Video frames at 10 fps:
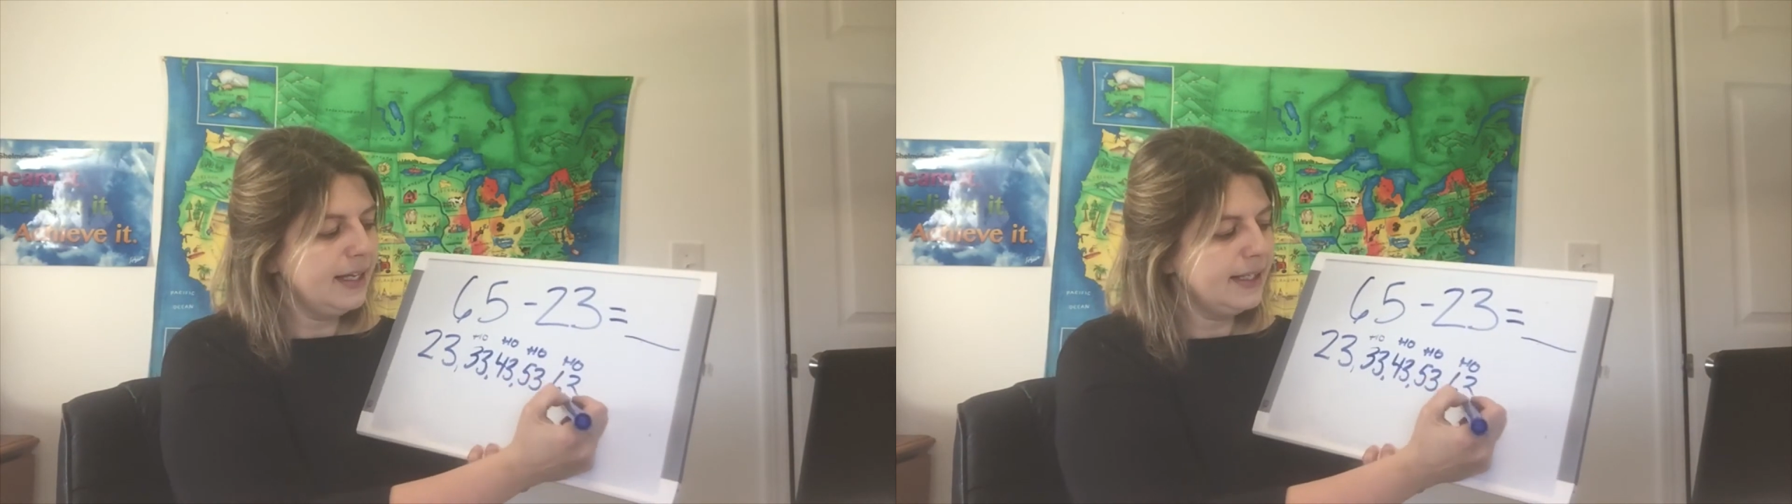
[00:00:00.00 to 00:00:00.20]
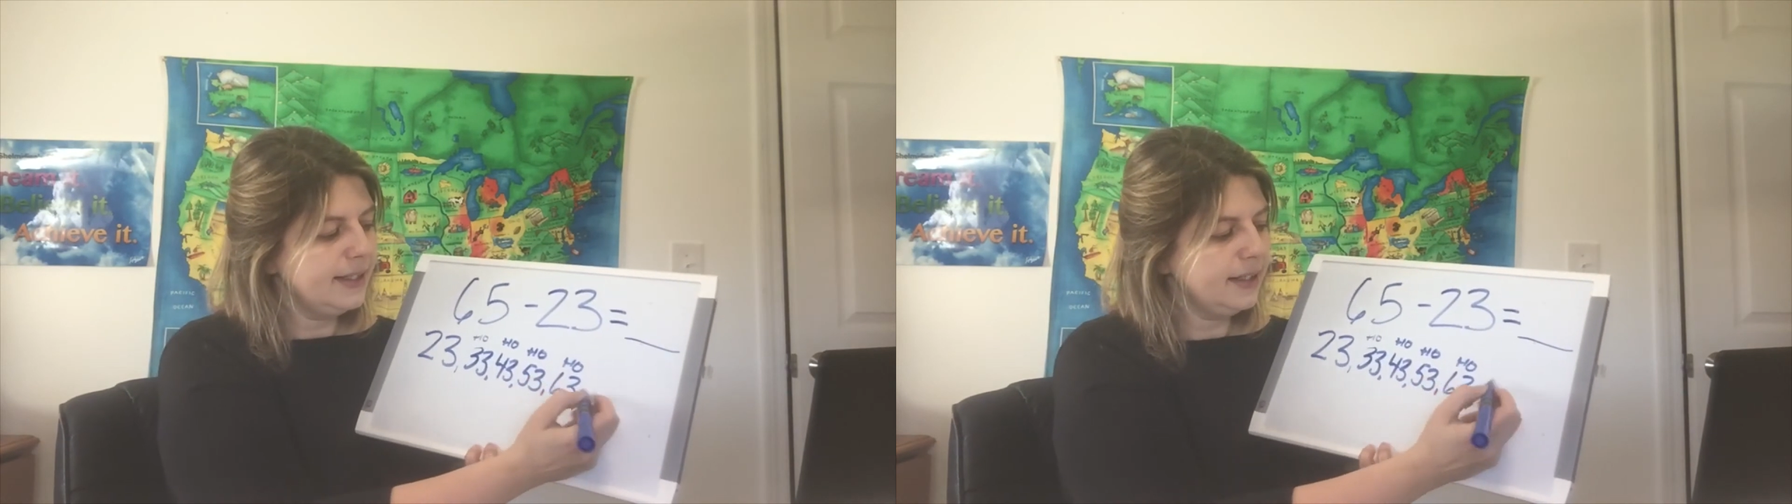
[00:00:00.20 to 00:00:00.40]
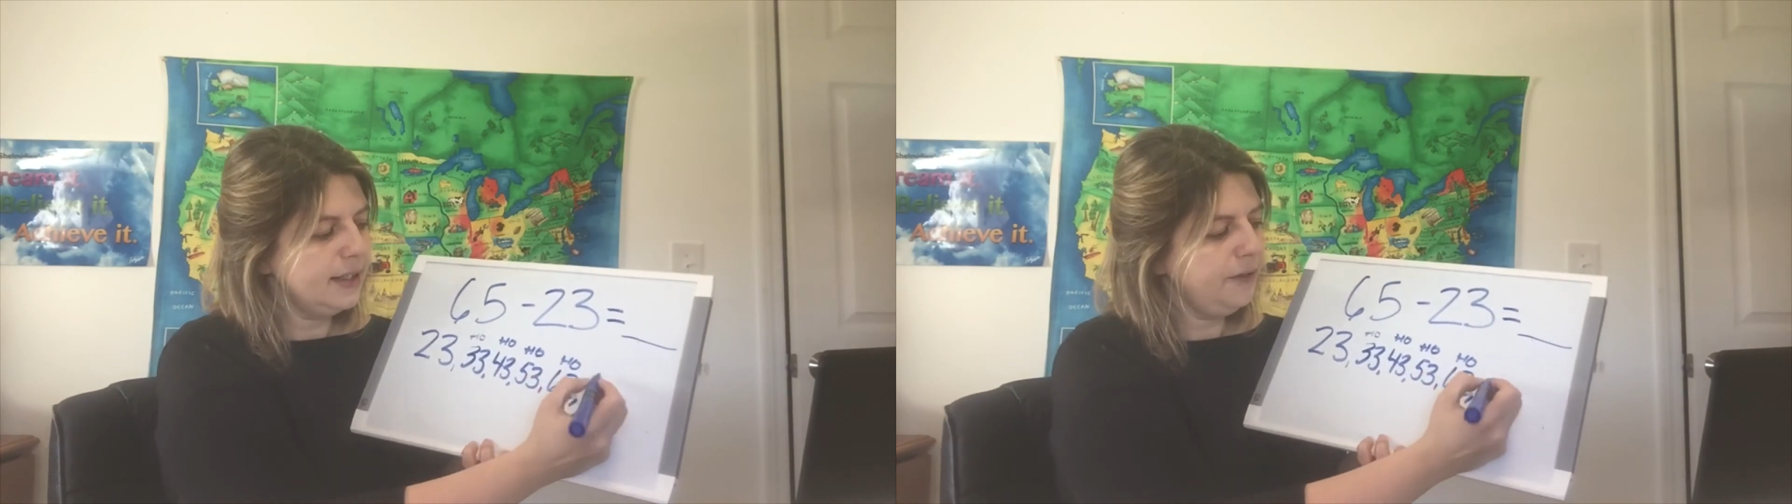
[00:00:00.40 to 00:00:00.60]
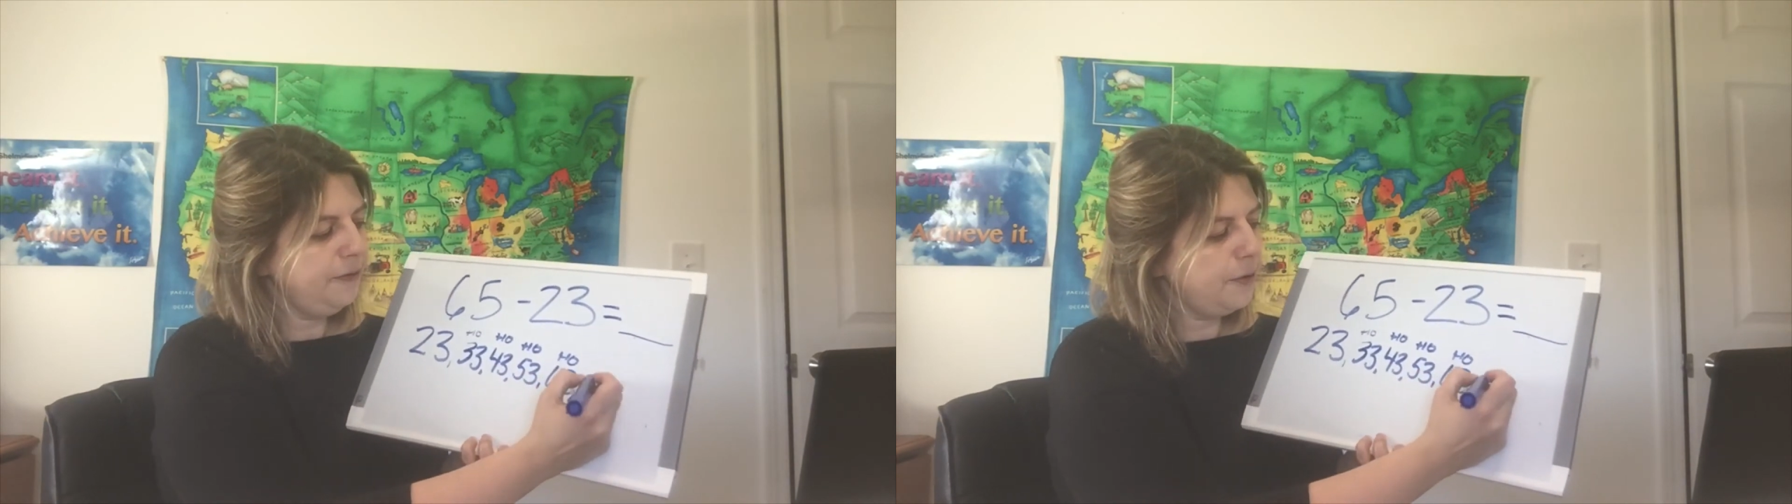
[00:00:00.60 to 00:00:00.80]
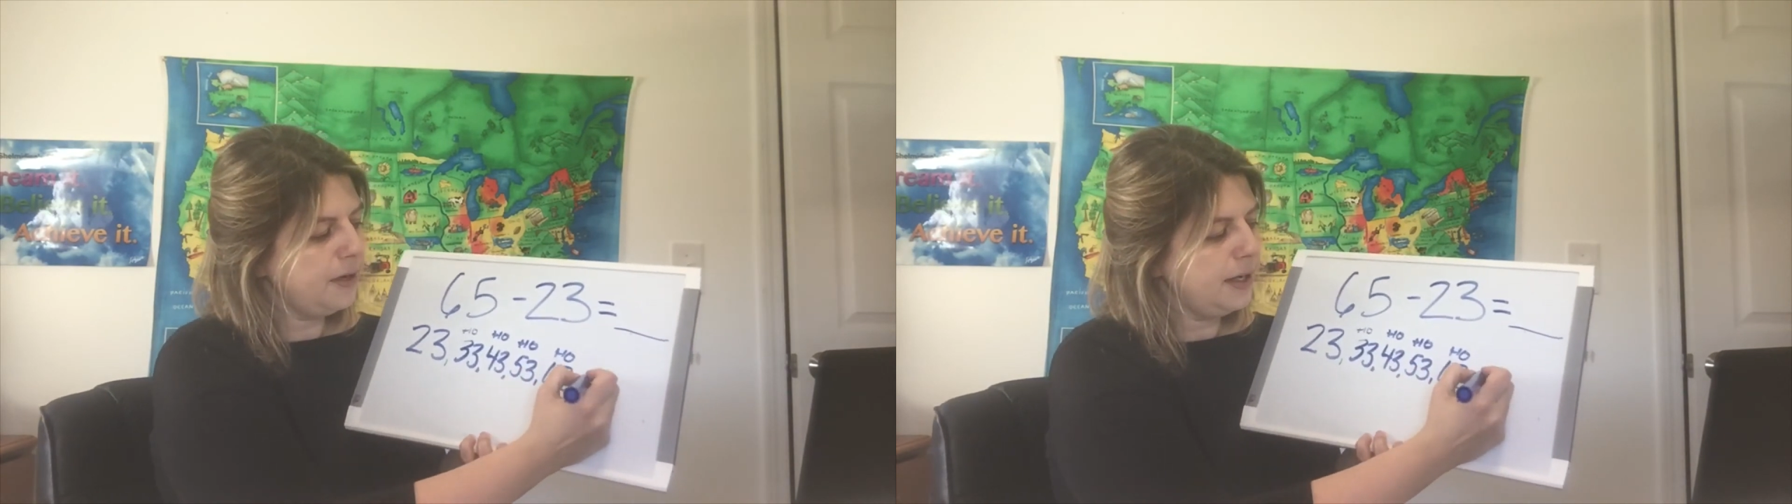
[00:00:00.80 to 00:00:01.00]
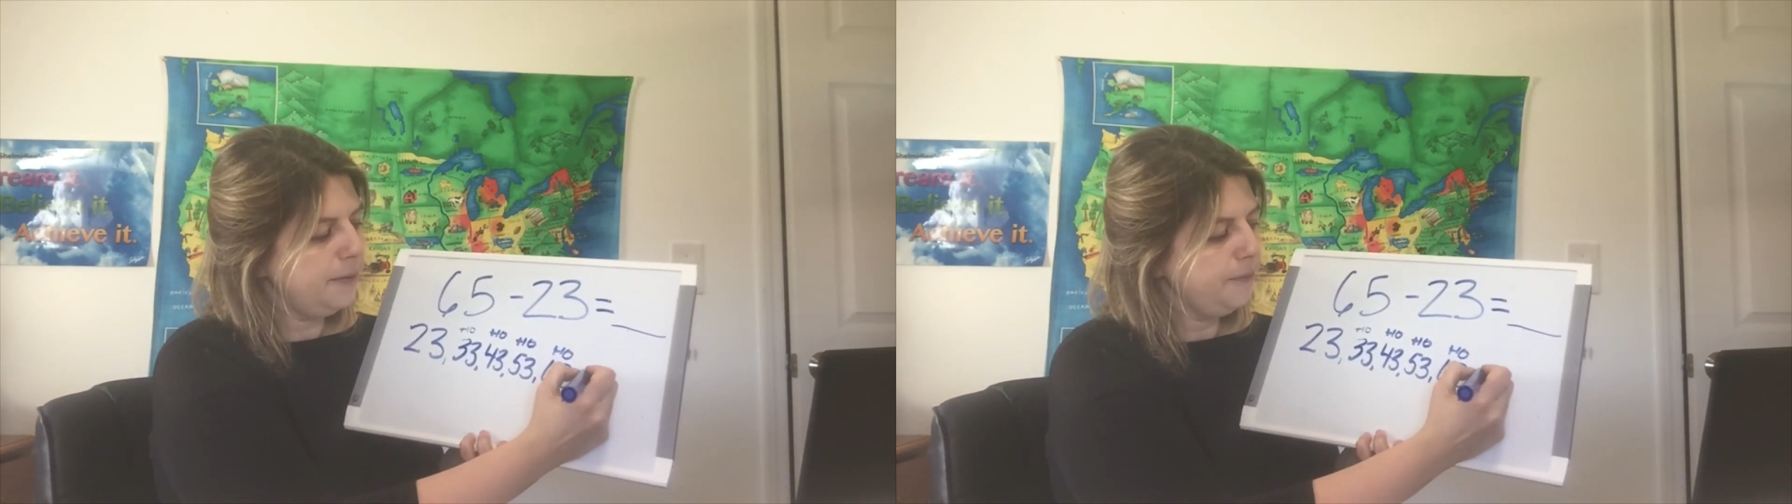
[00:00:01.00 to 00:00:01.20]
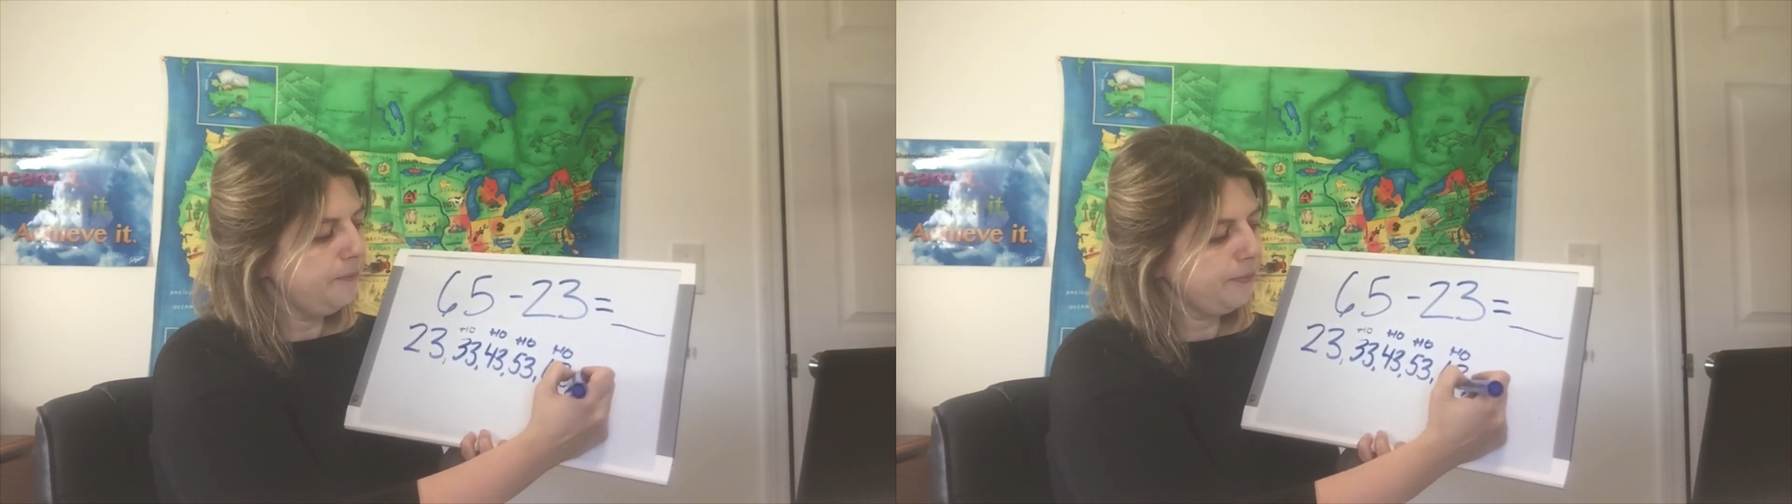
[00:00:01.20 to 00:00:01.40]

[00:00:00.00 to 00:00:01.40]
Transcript: 64